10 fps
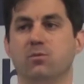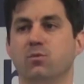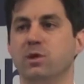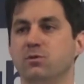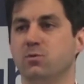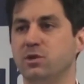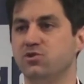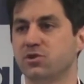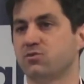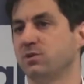We
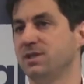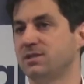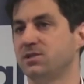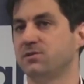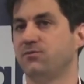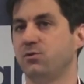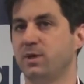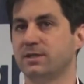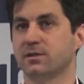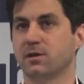just released this a few
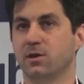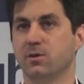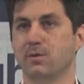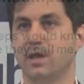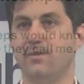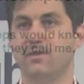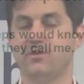weeks ago, and